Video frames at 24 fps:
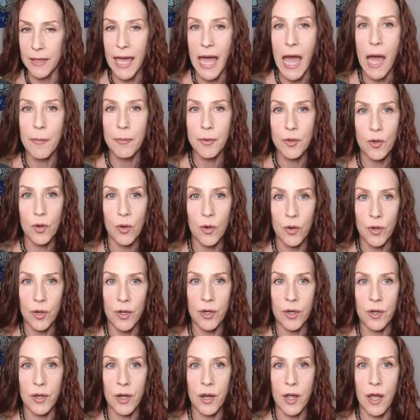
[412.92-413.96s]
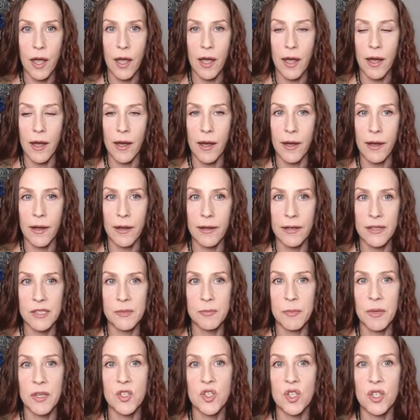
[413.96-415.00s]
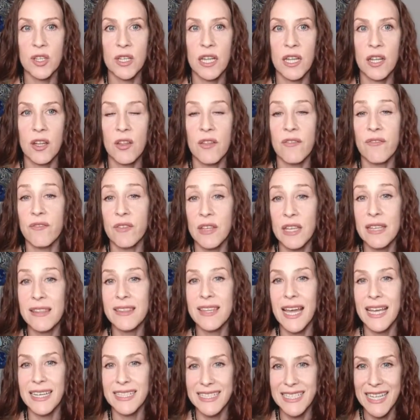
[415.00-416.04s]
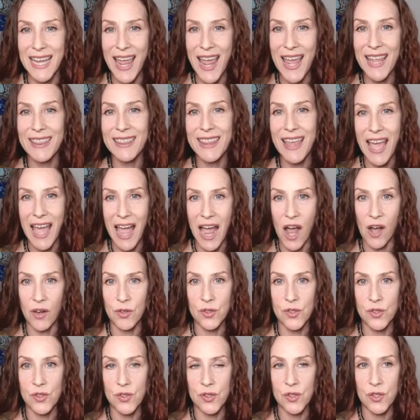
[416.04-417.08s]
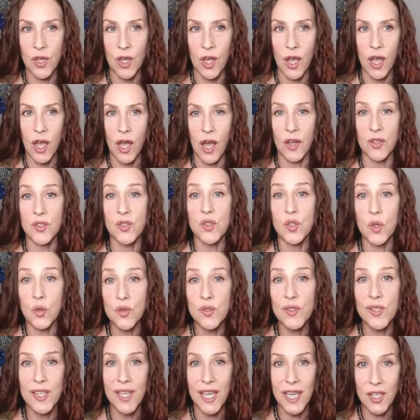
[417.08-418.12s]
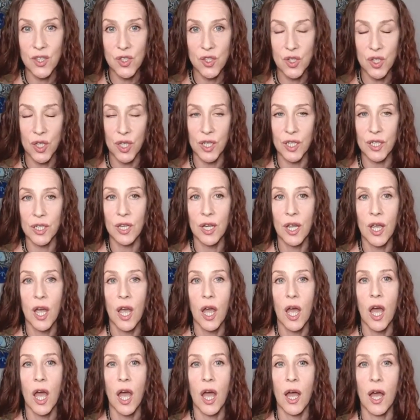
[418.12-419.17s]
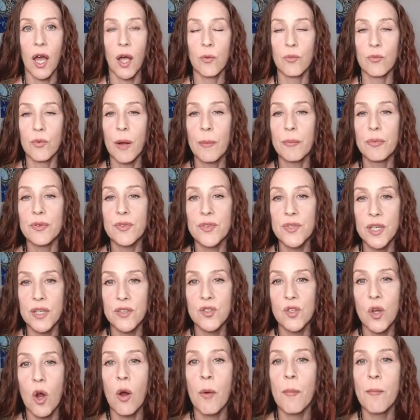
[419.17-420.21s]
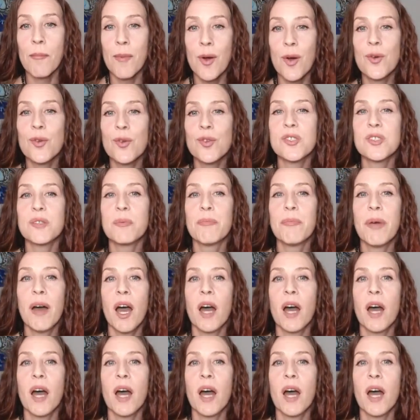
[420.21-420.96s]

Capricorn, especially via that 10th house association, represents our most